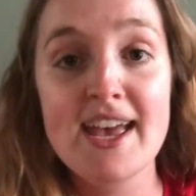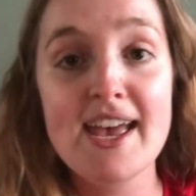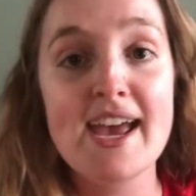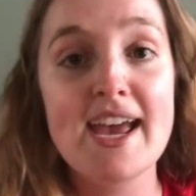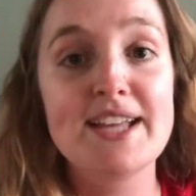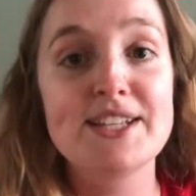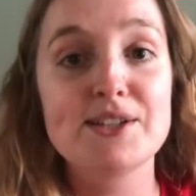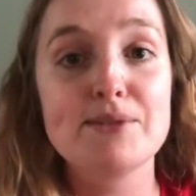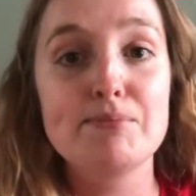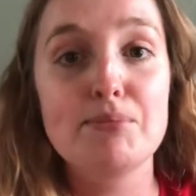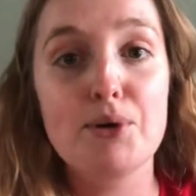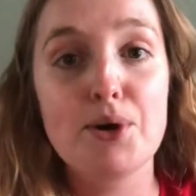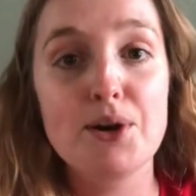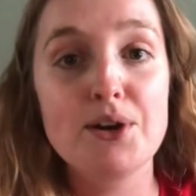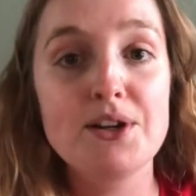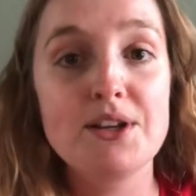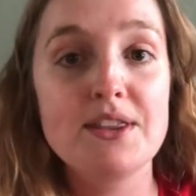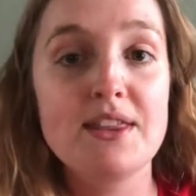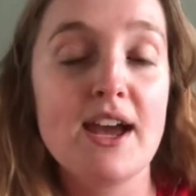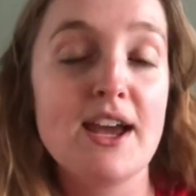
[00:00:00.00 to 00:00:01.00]
It's
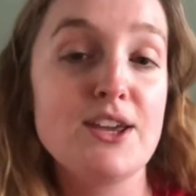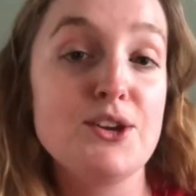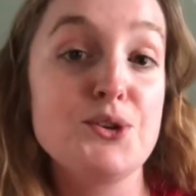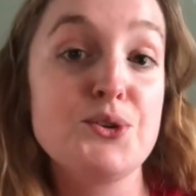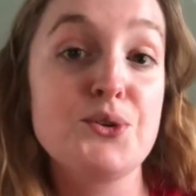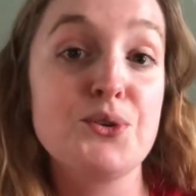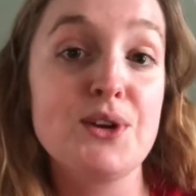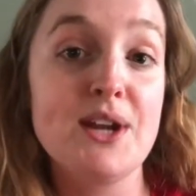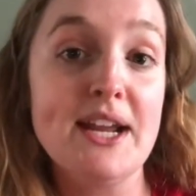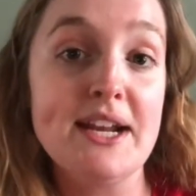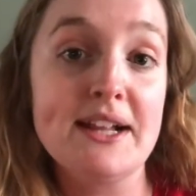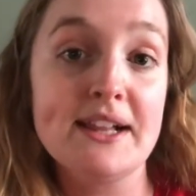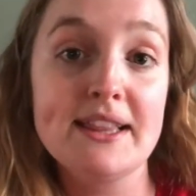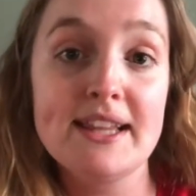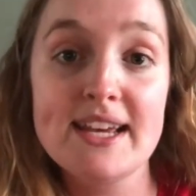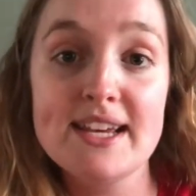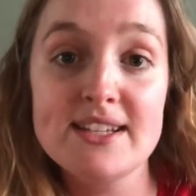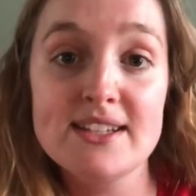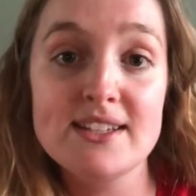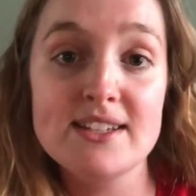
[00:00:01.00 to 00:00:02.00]
important that you create a
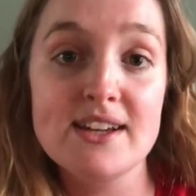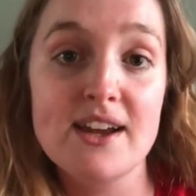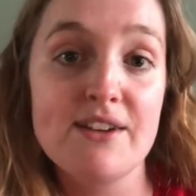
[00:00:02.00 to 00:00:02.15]
list